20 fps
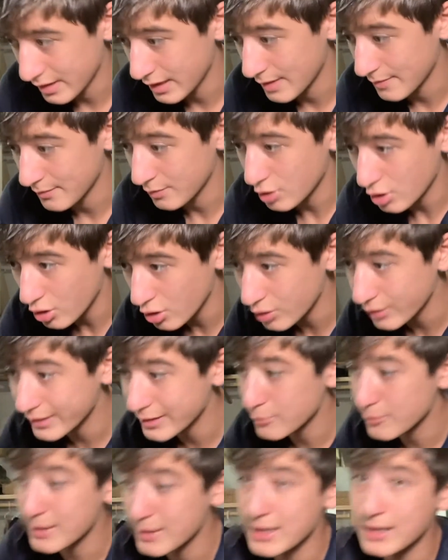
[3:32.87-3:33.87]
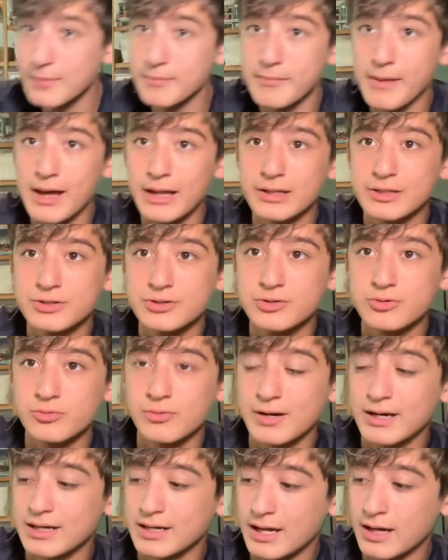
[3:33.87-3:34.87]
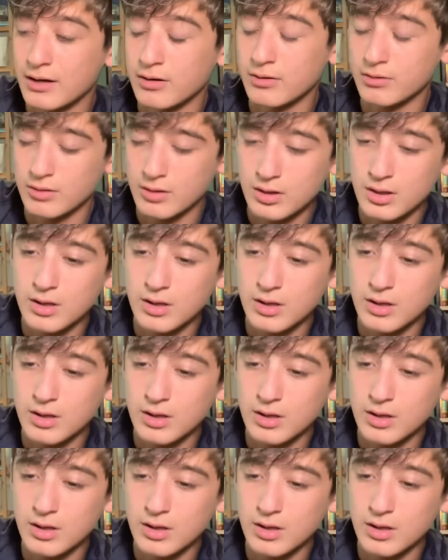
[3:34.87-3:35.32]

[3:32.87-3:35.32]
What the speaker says: And I'm currently reading Malice right now,